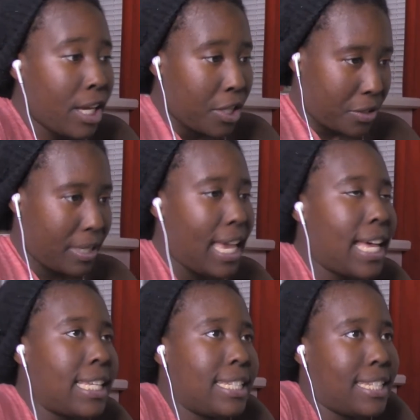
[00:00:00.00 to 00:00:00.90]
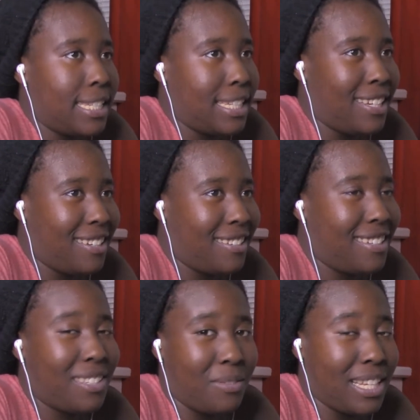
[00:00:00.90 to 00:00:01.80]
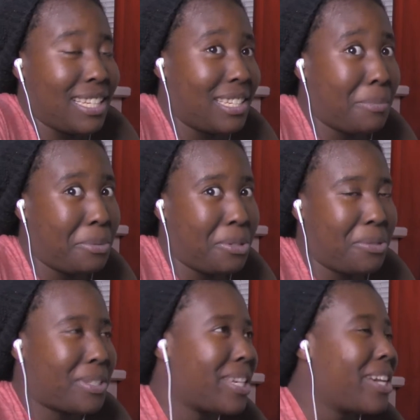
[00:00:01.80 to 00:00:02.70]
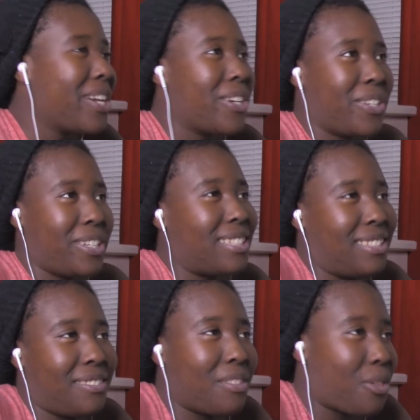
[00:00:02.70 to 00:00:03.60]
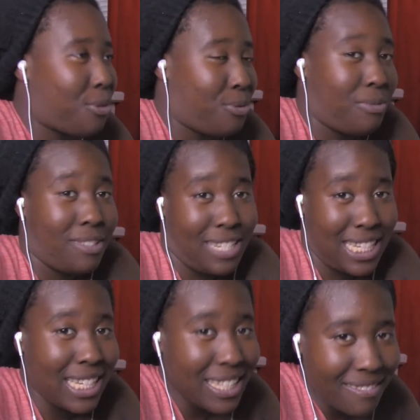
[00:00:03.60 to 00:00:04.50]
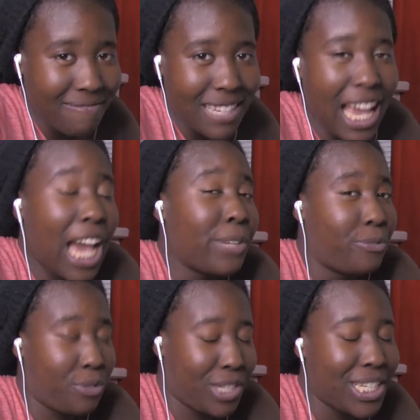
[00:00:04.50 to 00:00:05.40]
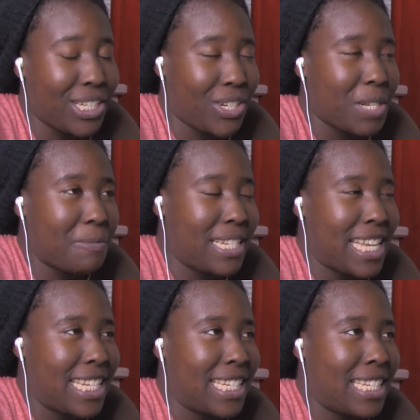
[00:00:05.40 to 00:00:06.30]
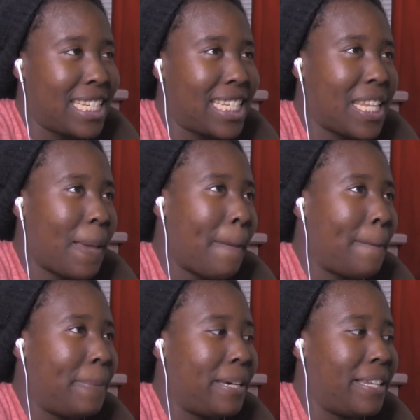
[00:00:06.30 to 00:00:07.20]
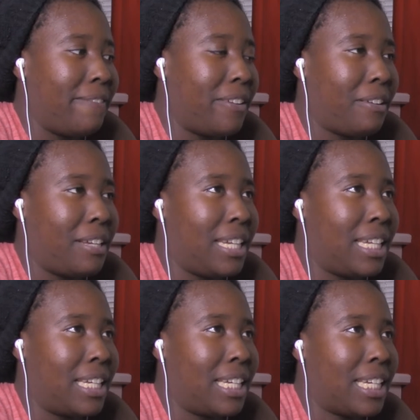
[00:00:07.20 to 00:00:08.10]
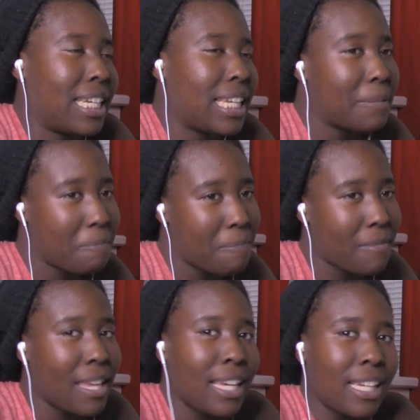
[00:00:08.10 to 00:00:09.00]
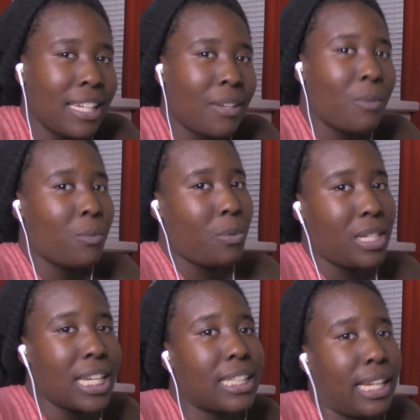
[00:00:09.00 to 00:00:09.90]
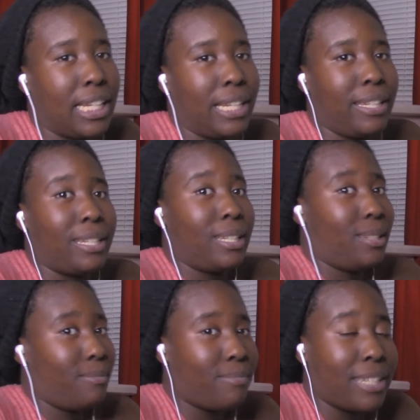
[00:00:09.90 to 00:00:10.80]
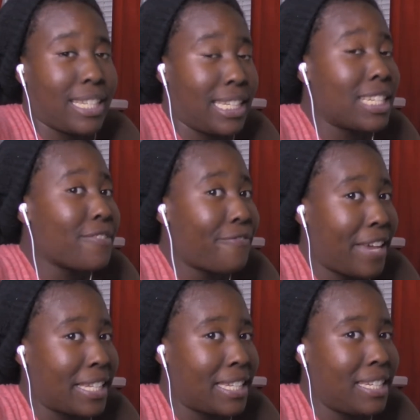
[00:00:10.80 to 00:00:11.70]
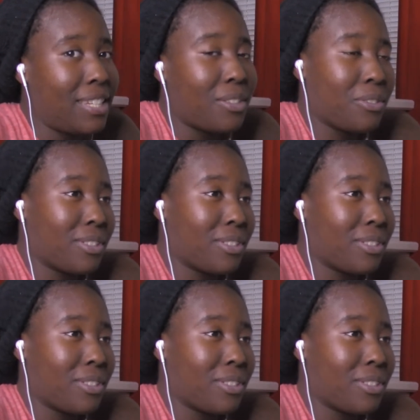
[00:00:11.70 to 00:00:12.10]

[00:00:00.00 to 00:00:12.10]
So he's the one that is abused through unfortunate circumstances, but very. We take a lot of like as fantasy, so